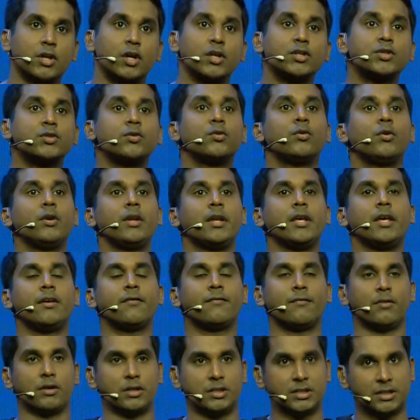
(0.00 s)
not only
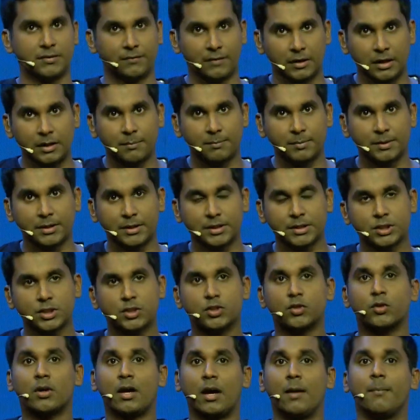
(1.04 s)
for developers
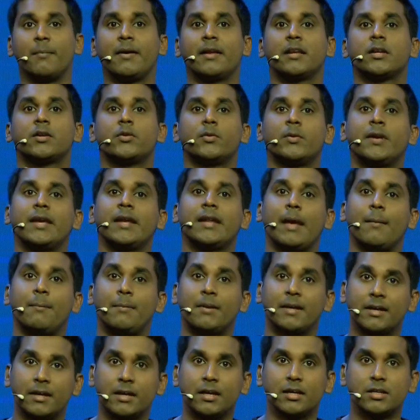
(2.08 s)
to come and create
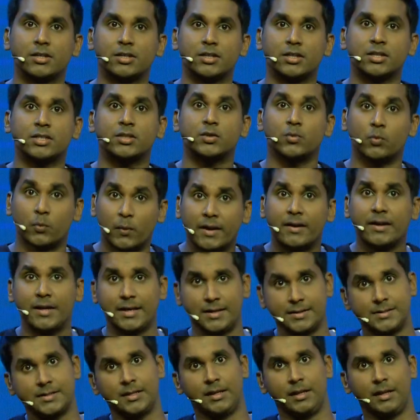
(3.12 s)
applications very
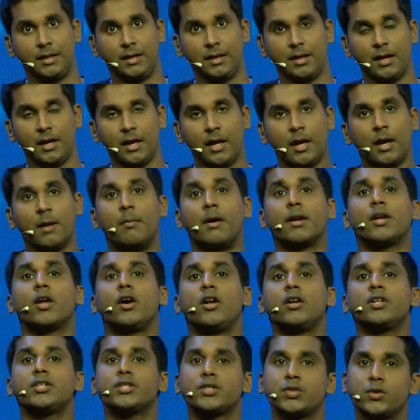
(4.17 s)
easily, but
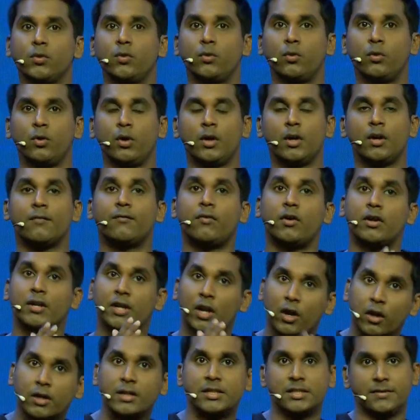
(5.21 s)
also for
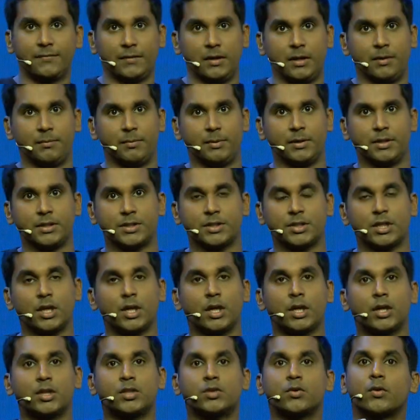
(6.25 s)
non-developers
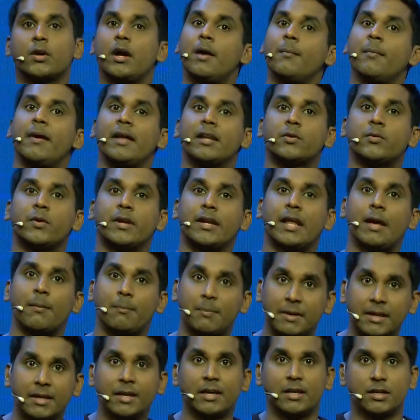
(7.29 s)
to come and create
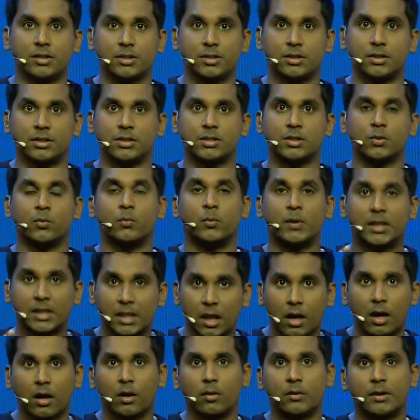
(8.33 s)
applications
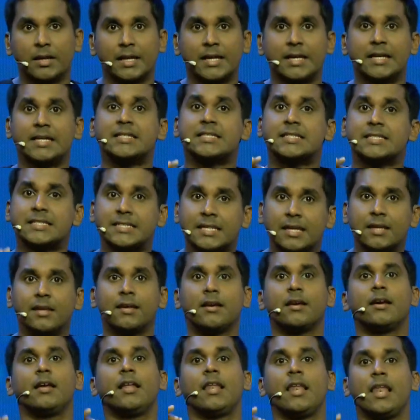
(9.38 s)
without a
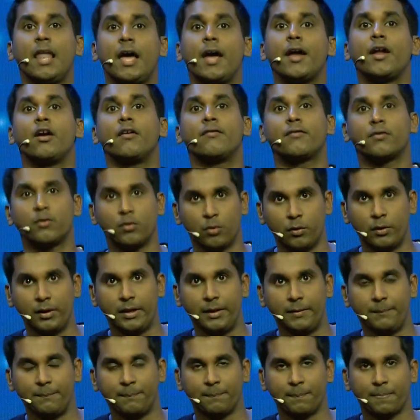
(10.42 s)
single line of coding.